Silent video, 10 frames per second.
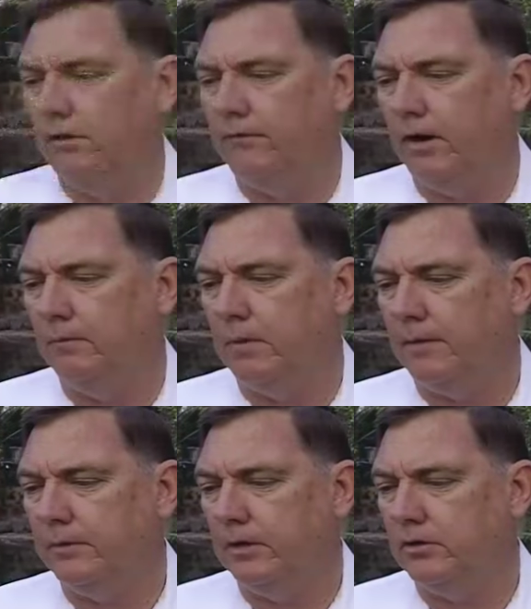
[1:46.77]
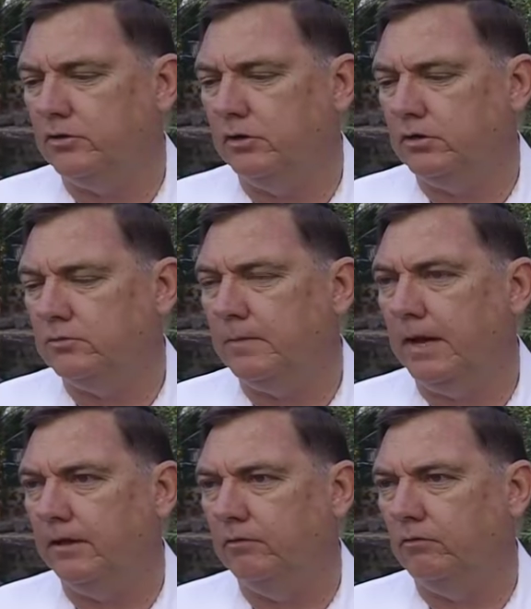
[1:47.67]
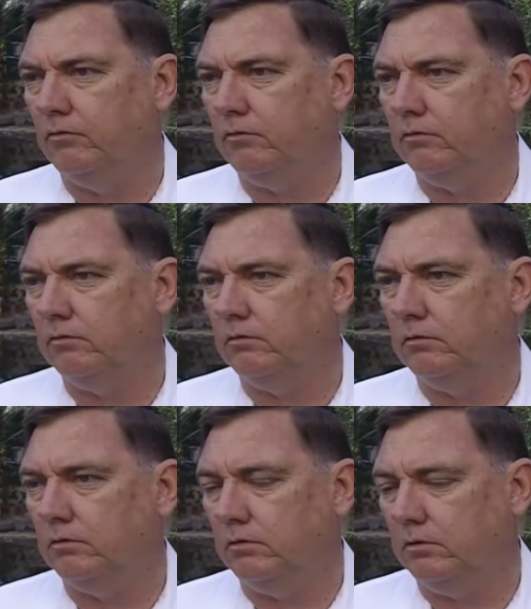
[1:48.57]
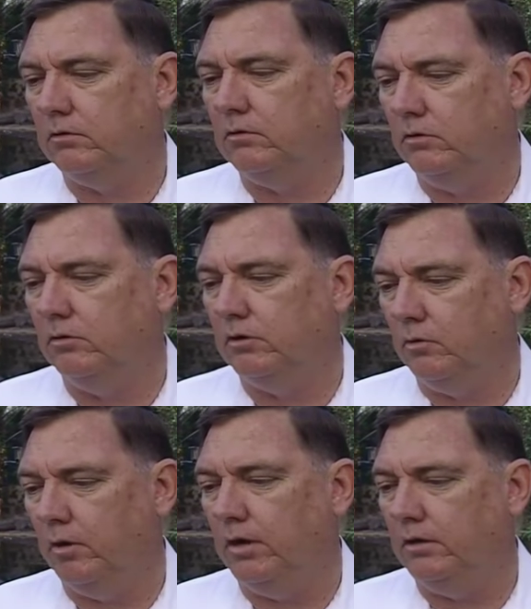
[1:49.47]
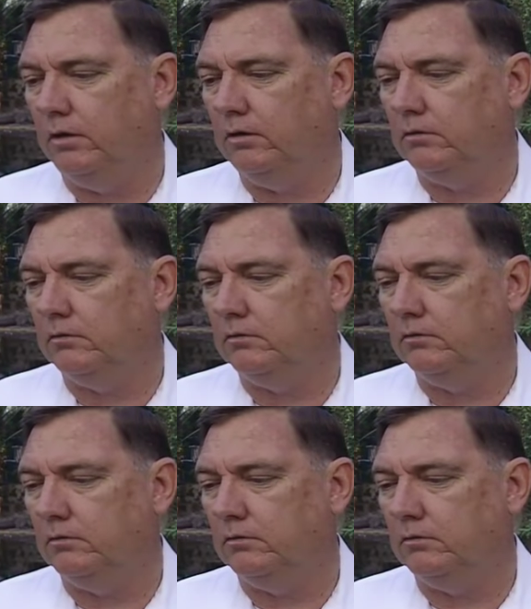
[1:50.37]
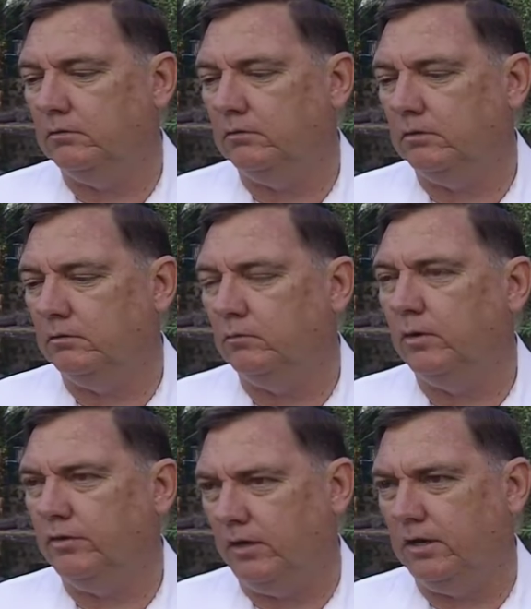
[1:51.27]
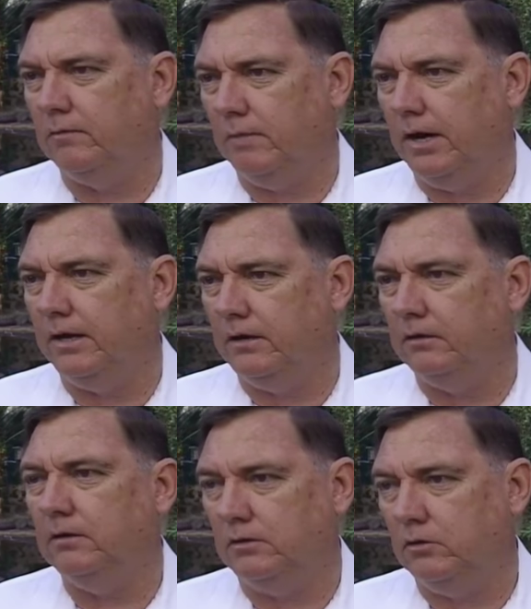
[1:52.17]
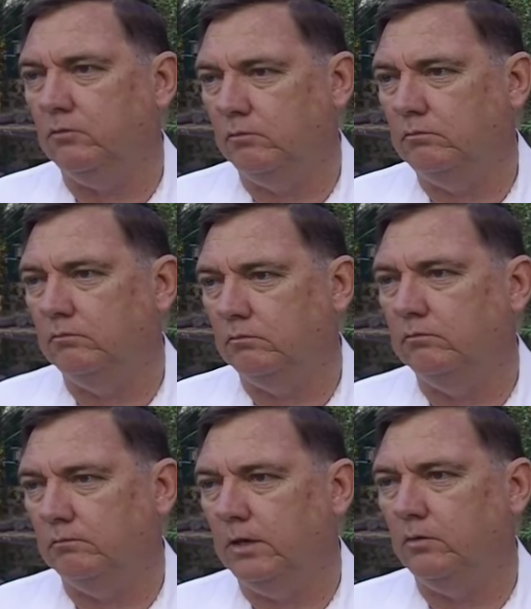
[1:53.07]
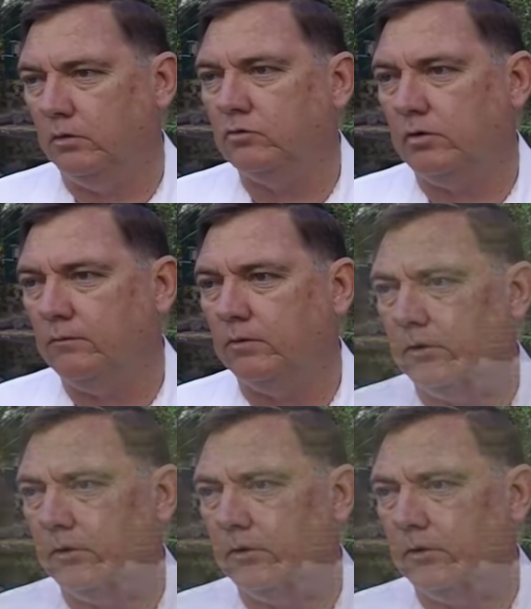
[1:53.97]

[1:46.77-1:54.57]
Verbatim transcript: If our population expands uh, to the degree that we think it might, it, it could mean real trouble.